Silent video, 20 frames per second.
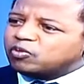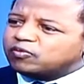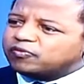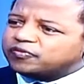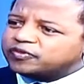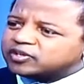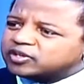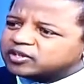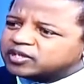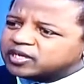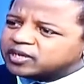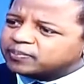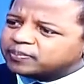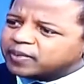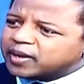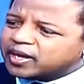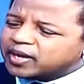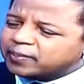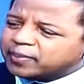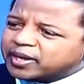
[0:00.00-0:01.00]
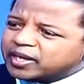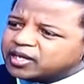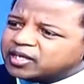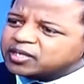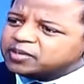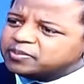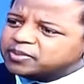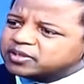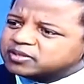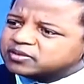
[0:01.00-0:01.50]
feat by, by any
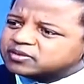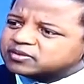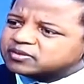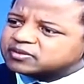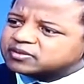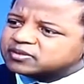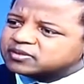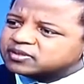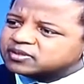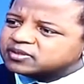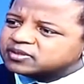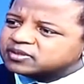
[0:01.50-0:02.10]
means. I think it